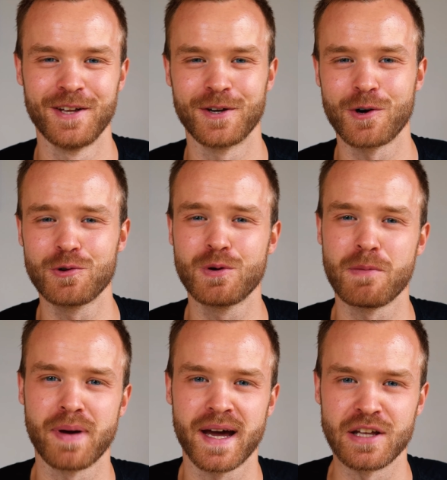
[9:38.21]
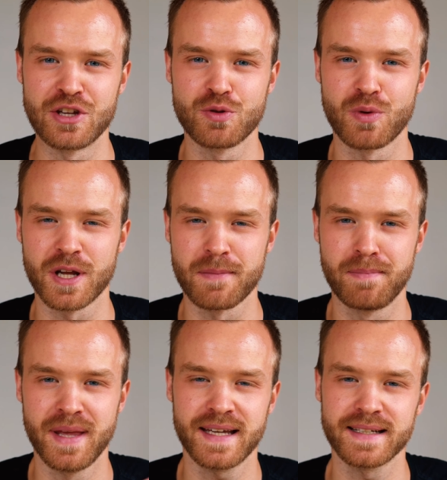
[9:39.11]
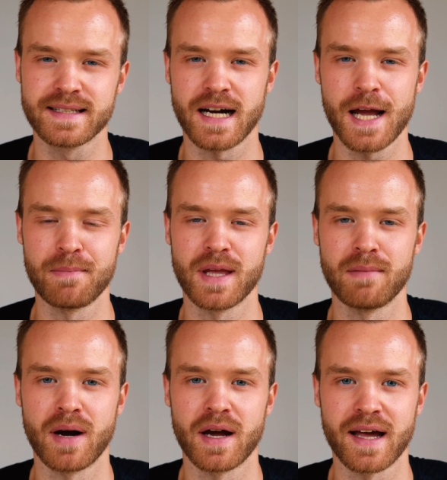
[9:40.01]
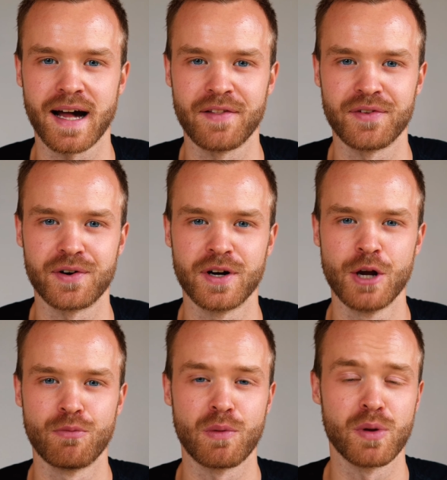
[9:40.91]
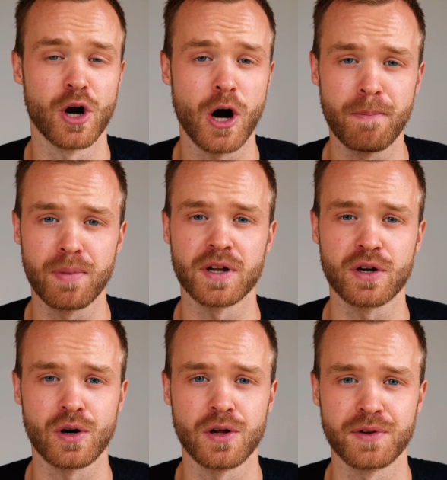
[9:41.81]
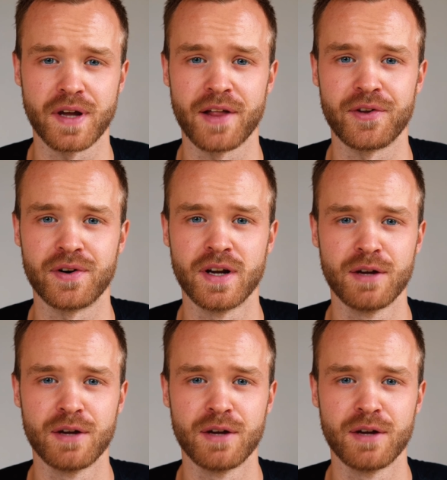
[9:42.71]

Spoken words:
You go to a page where you can pick a time in my calendar where we hop on a call together.